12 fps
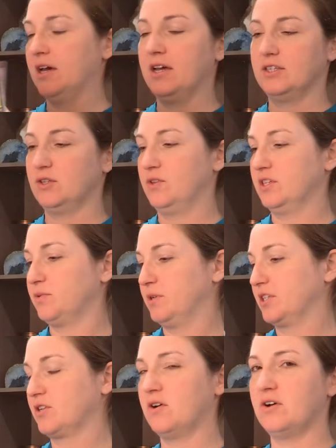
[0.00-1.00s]
So this one
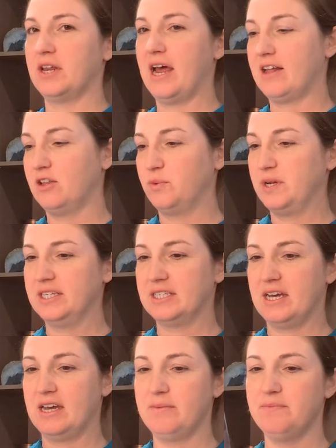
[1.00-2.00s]
is called Halloween
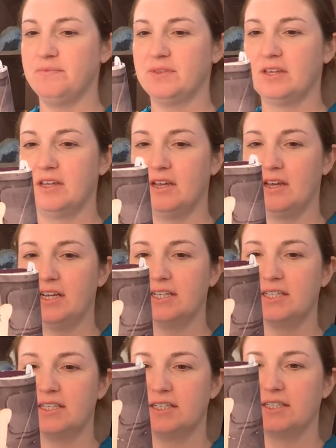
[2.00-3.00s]
Time.
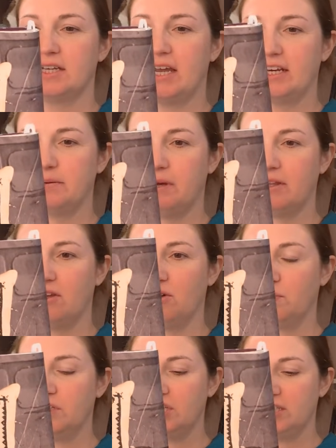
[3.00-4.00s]
It's designed by the
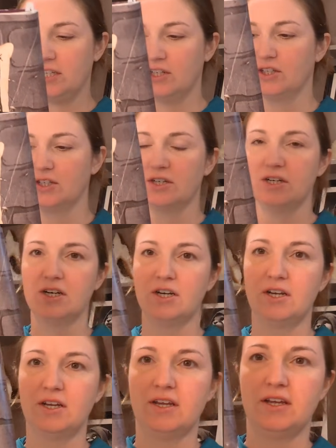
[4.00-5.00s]
Witchy Stitcher.
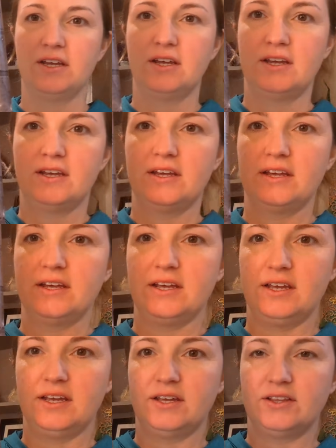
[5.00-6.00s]

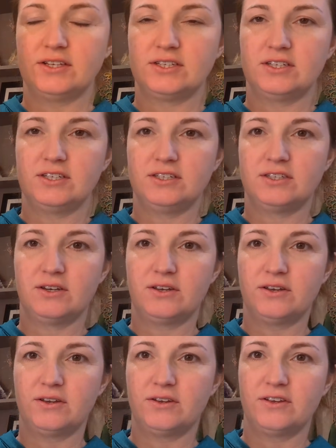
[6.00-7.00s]
And this is
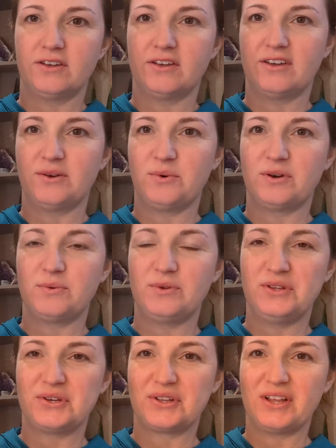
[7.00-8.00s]
what it will
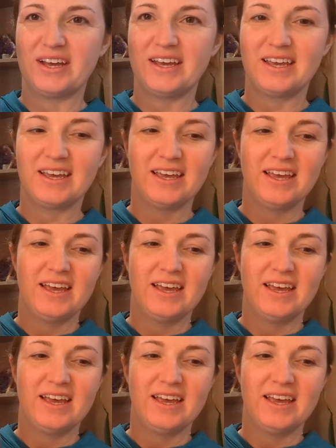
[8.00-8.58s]
look like.